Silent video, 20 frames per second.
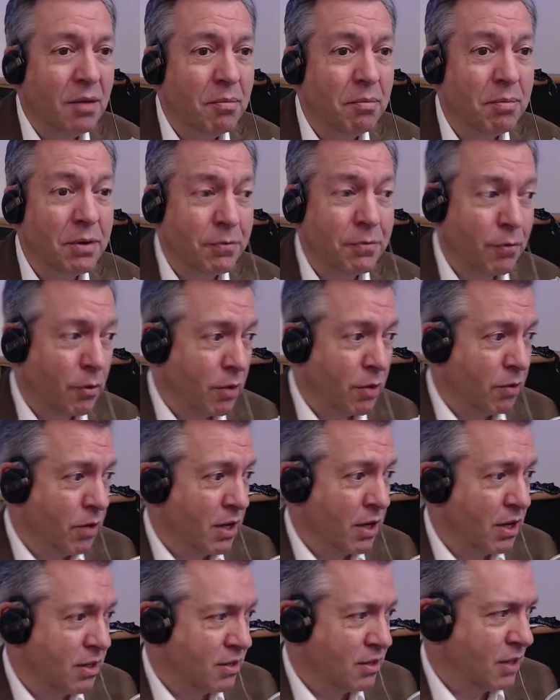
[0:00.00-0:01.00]
Before we
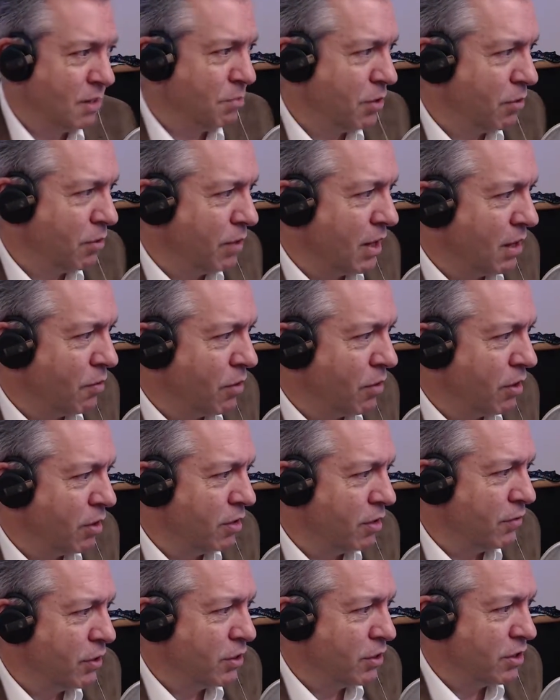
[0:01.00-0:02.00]
run out of time, Paul Reed, I
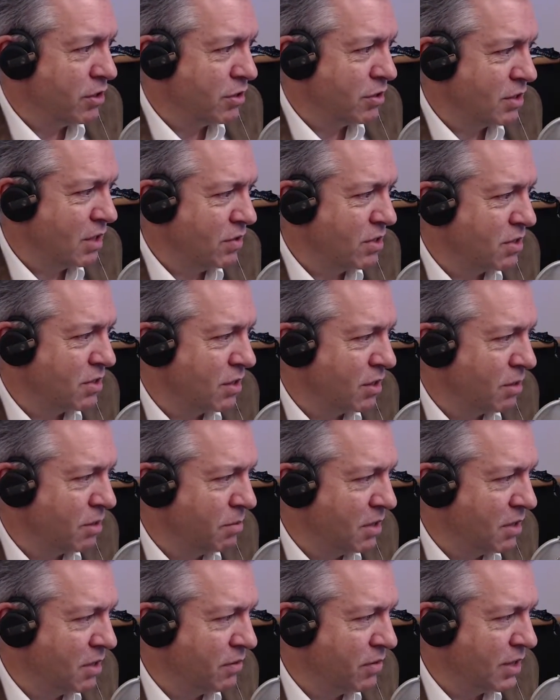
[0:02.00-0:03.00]
wondered if you could just give us a little
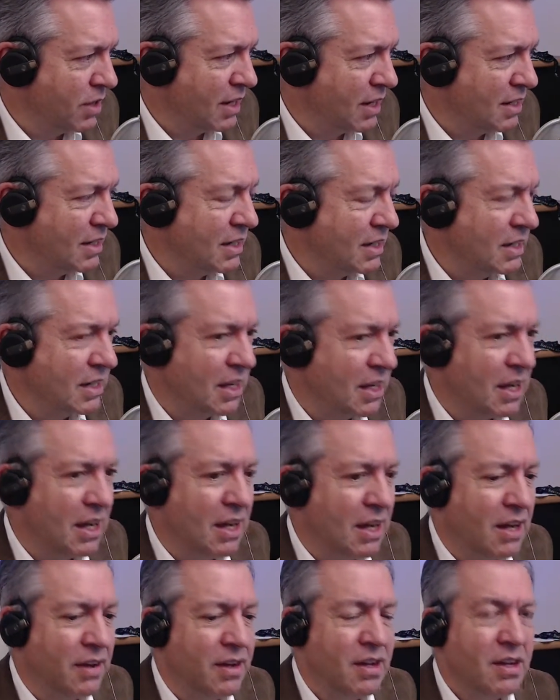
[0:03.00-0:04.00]
bit of an idea
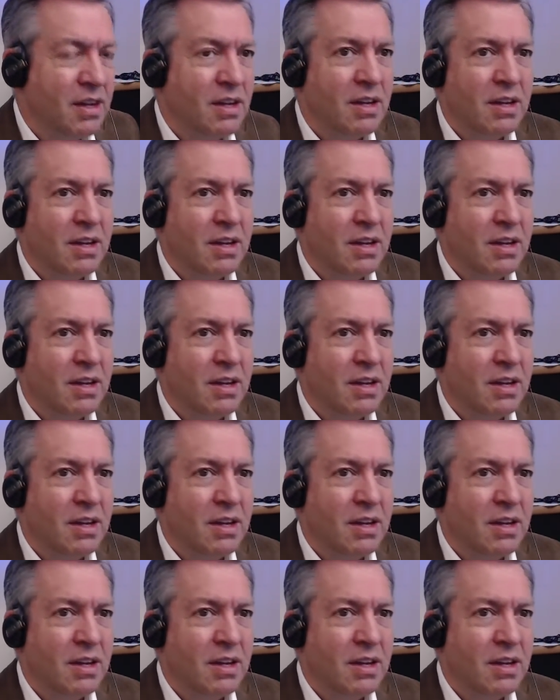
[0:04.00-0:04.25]
on